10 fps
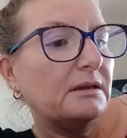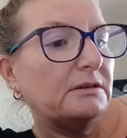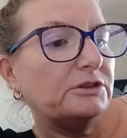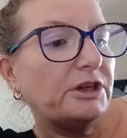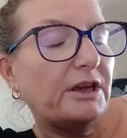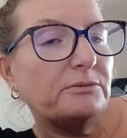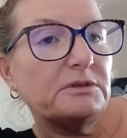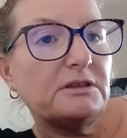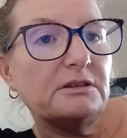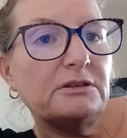Jane was
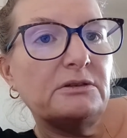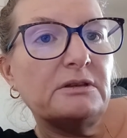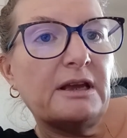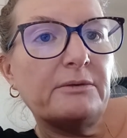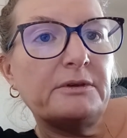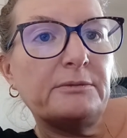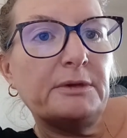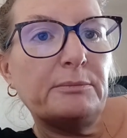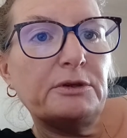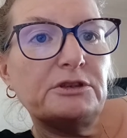going to do that with
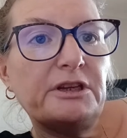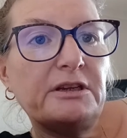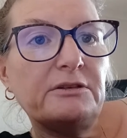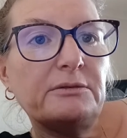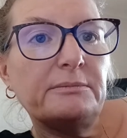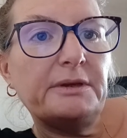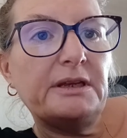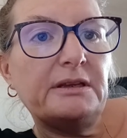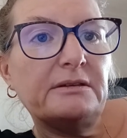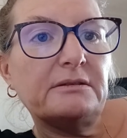me, but she ended up
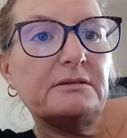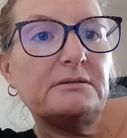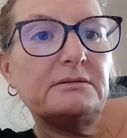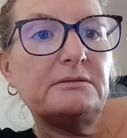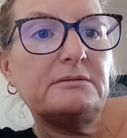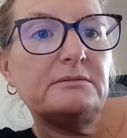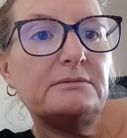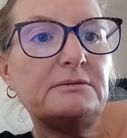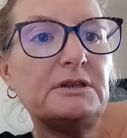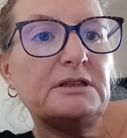being
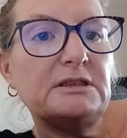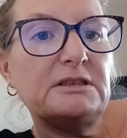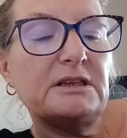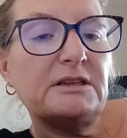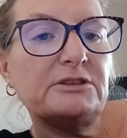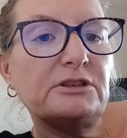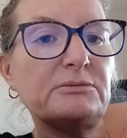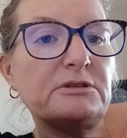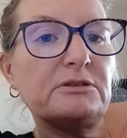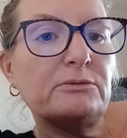really sick. She
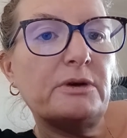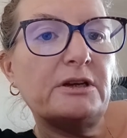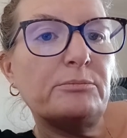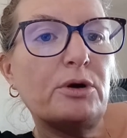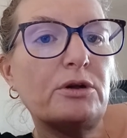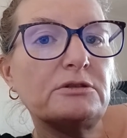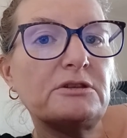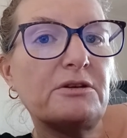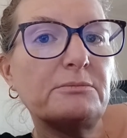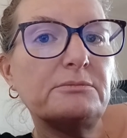was going to wear a bottle
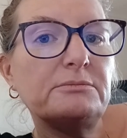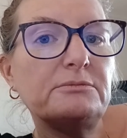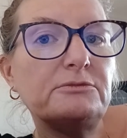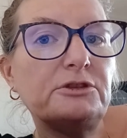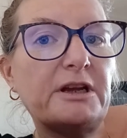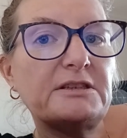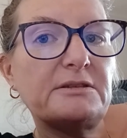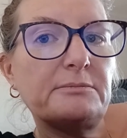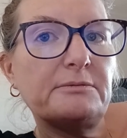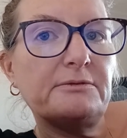top dress
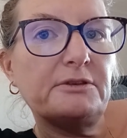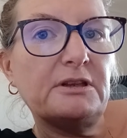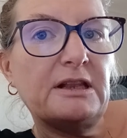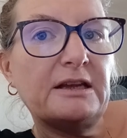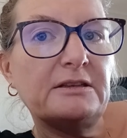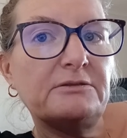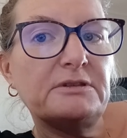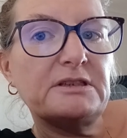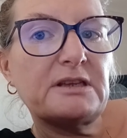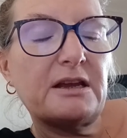for the
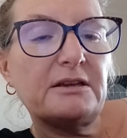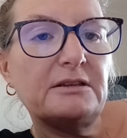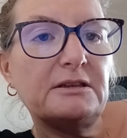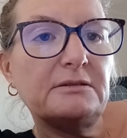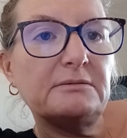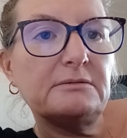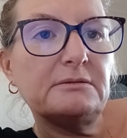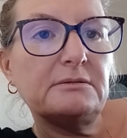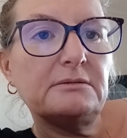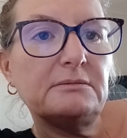recycling
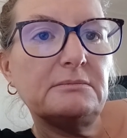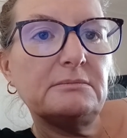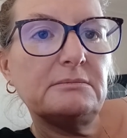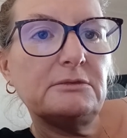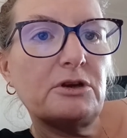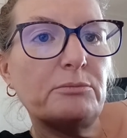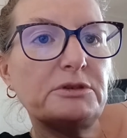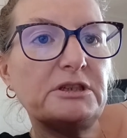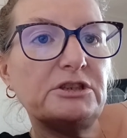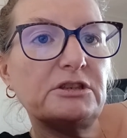
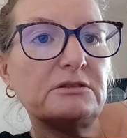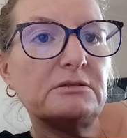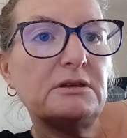competition,